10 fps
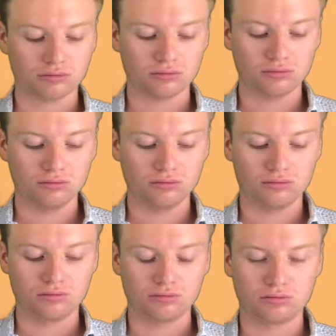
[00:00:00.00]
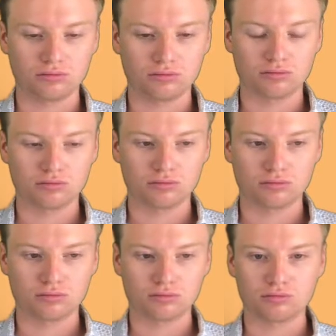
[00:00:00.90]

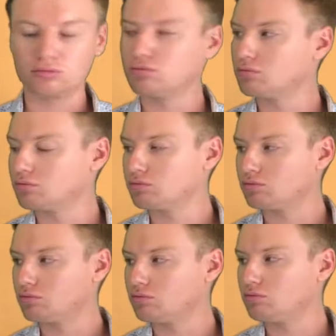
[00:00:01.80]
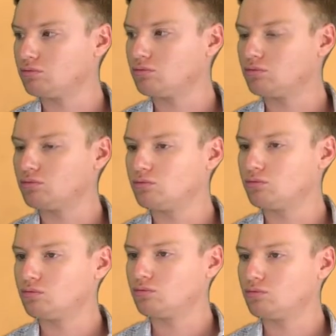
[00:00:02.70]

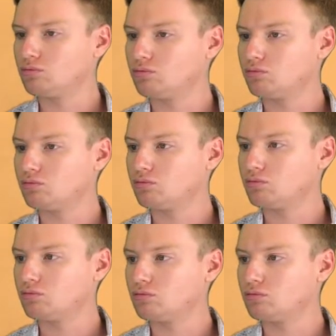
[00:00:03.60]
No words are spoken by the person on screen.